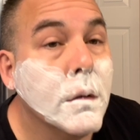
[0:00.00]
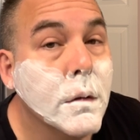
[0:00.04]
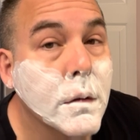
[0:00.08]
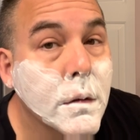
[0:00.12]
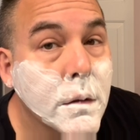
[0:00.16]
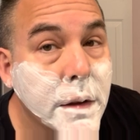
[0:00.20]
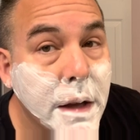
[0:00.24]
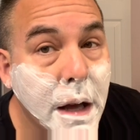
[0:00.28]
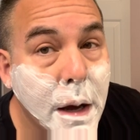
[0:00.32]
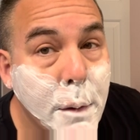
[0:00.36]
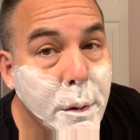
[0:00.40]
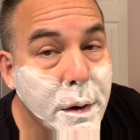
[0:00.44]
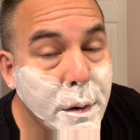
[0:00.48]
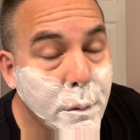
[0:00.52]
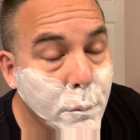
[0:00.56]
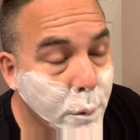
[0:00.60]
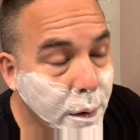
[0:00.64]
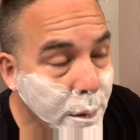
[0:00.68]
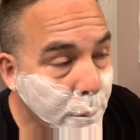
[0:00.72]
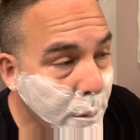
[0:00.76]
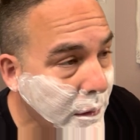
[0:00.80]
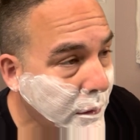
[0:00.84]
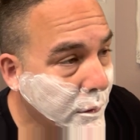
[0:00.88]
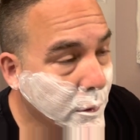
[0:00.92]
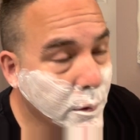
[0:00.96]
Yeah, we
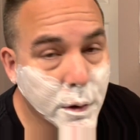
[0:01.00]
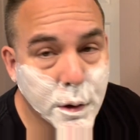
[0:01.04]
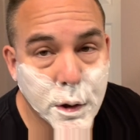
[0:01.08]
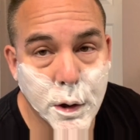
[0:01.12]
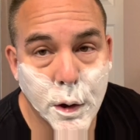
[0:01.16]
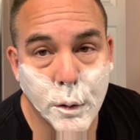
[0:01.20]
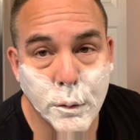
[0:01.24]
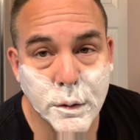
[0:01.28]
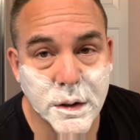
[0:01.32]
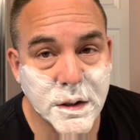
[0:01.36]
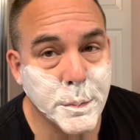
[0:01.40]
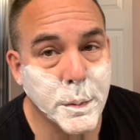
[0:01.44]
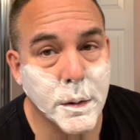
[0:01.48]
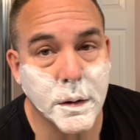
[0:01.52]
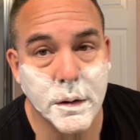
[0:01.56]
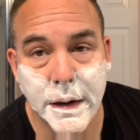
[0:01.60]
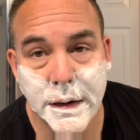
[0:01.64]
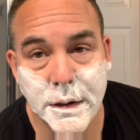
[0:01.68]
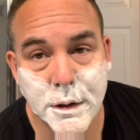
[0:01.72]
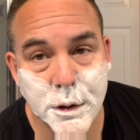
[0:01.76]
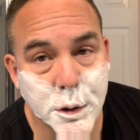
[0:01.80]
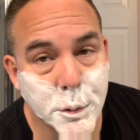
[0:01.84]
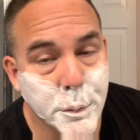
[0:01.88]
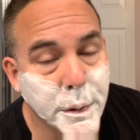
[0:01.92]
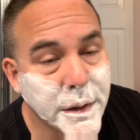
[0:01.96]
went through a cold spell
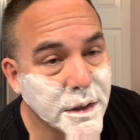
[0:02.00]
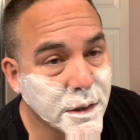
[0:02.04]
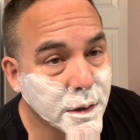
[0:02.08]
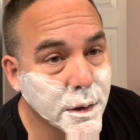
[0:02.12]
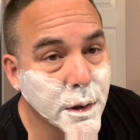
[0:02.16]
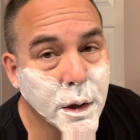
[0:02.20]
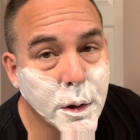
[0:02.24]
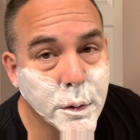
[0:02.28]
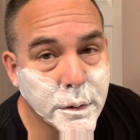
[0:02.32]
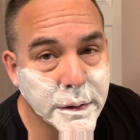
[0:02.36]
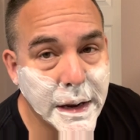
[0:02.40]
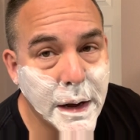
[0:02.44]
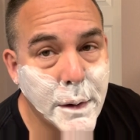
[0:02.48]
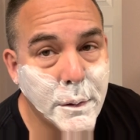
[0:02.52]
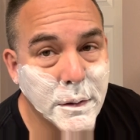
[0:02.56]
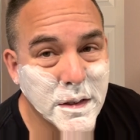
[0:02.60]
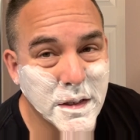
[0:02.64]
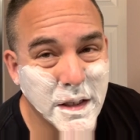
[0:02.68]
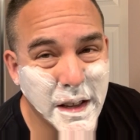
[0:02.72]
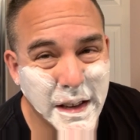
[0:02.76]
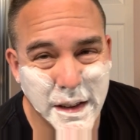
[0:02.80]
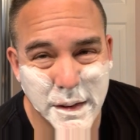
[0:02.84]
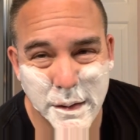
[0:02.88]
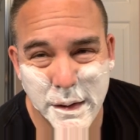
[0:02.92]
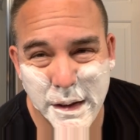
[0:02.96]
like 2 weeks ago. Now it's
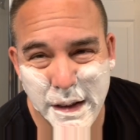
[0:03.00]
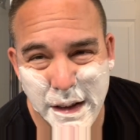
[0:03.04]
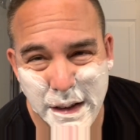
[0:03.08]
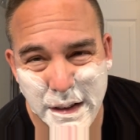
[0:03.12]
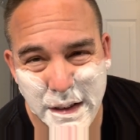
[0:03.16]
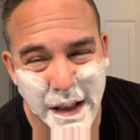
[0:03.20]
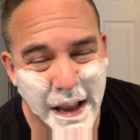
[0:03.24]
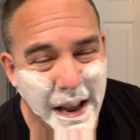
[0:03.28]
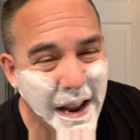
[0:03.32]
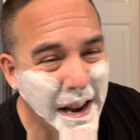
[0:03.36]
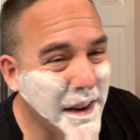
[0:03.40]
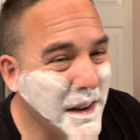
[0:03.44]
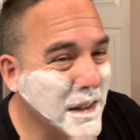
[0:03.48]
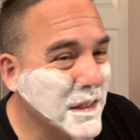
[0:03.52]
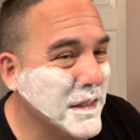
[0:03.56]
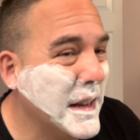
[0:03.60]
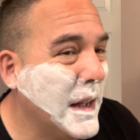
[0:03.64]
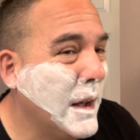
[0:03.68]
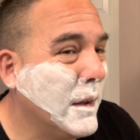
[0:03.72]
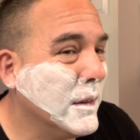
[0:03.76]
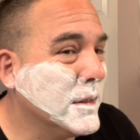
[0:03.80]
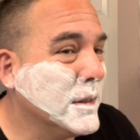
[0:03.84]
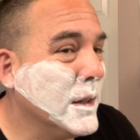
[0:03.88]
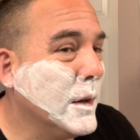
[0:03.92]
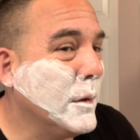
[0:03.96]
like in the 80s
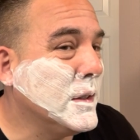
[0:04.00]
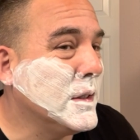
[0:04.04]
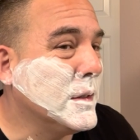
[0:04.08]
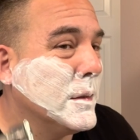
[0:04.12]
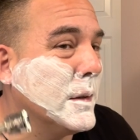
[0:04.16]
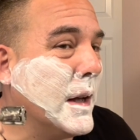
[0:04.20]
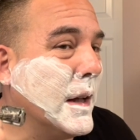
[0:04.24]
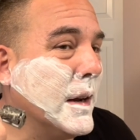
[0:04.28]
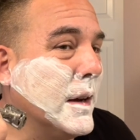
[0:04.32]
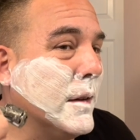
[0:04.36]
now, so it's kind